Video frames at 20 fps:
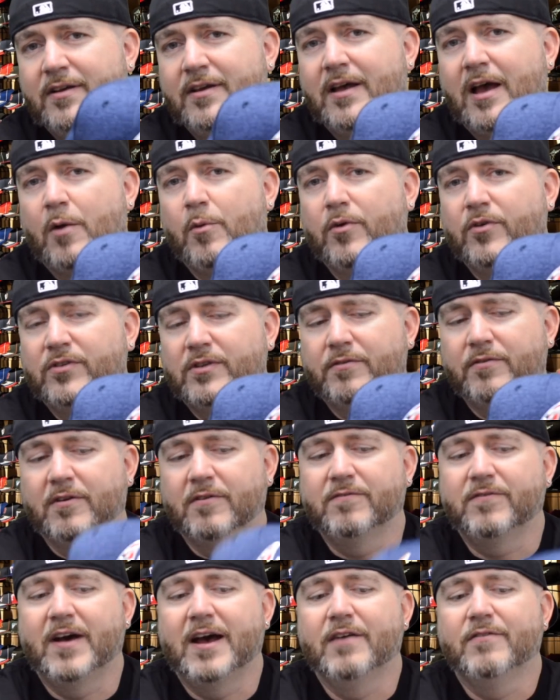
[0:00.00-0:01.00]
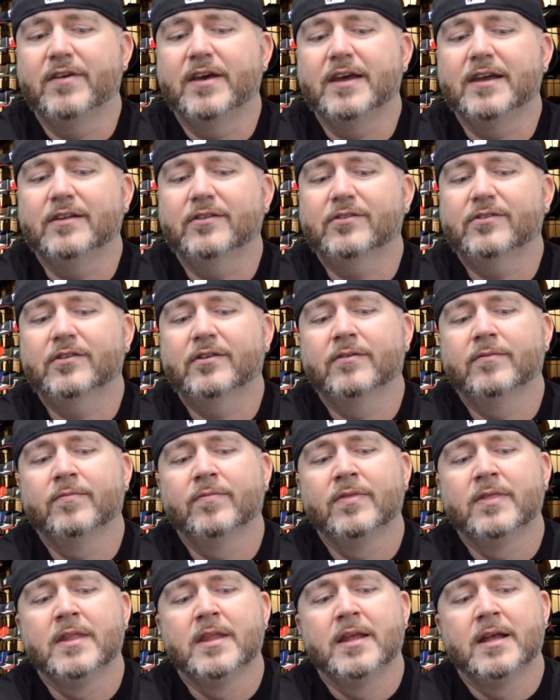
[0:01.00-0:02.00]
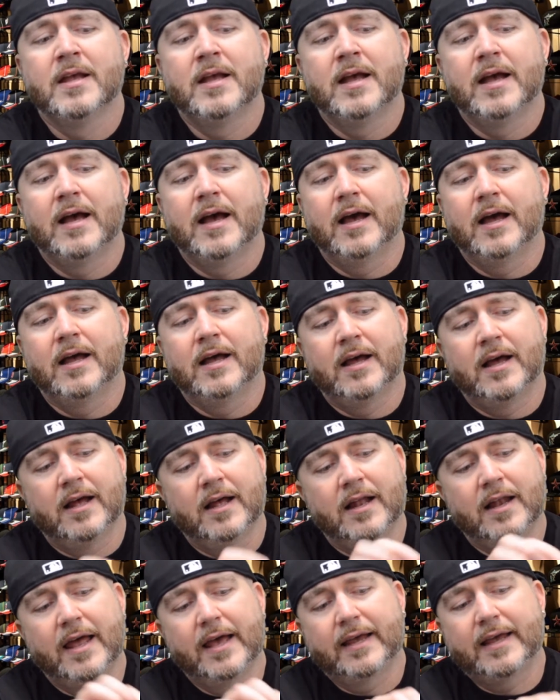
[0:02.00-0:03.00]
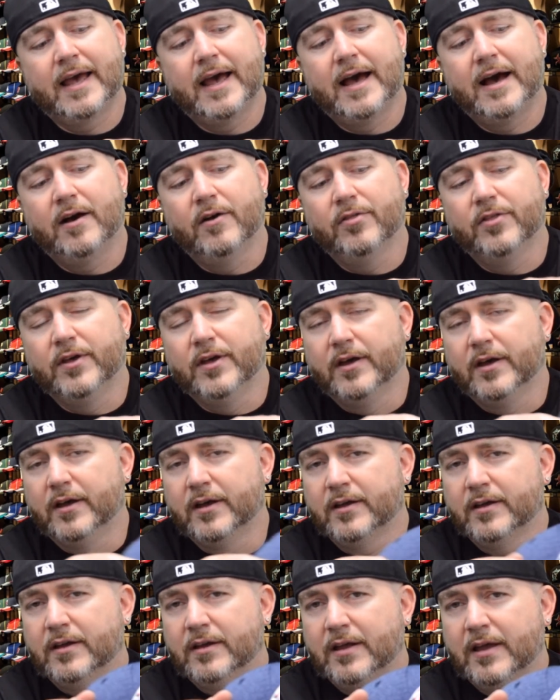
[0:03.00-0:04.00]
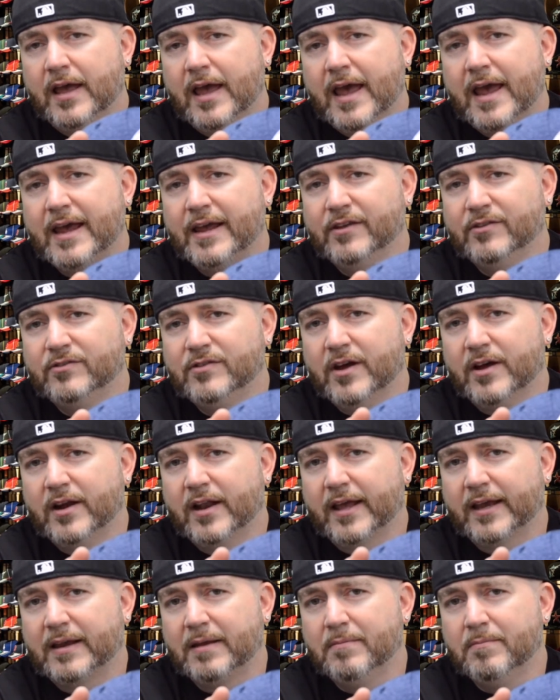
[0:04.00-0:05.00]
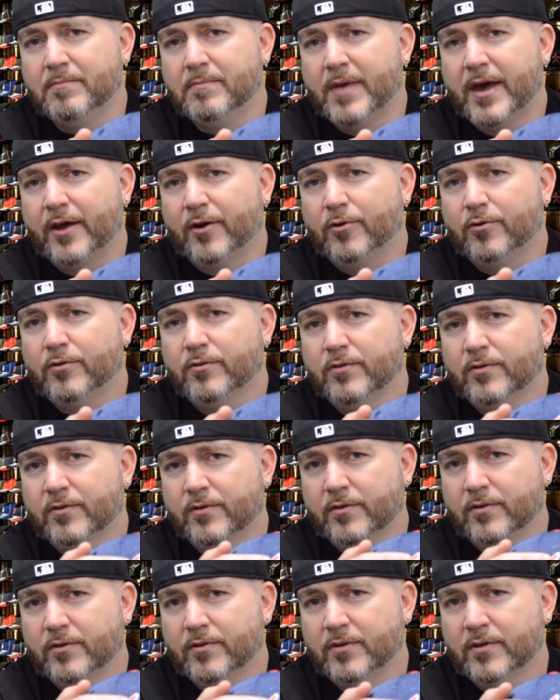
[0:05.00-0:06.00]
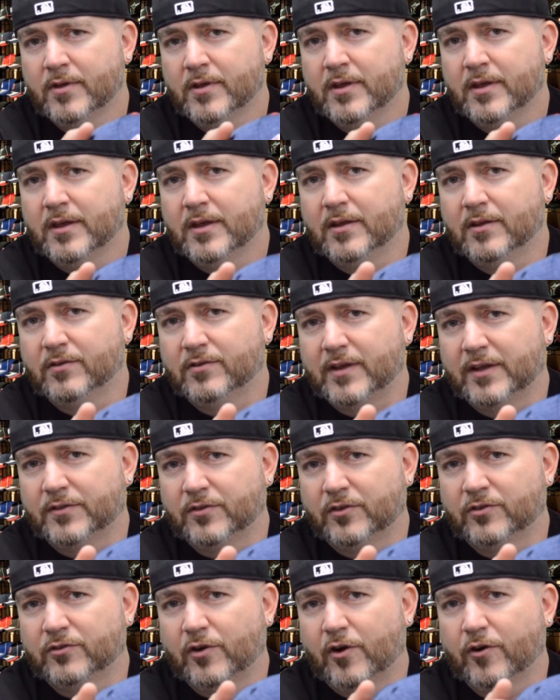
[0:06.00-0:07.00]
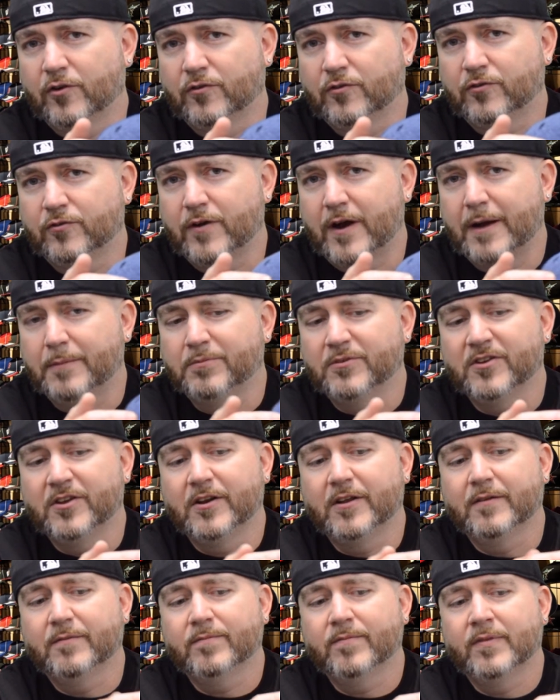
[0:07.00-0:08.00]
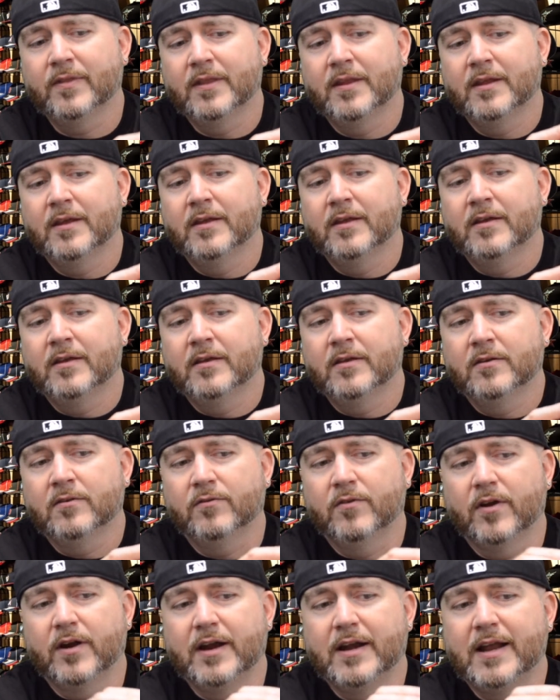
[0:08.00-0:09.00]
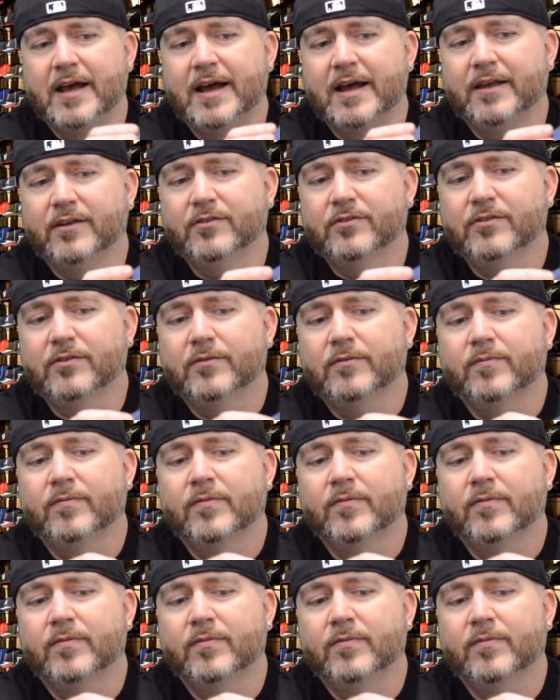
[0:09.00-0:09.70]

I wore 7 5/8. I like how the A's done like in metal, and it's got the stars and stripes in it. Very nice.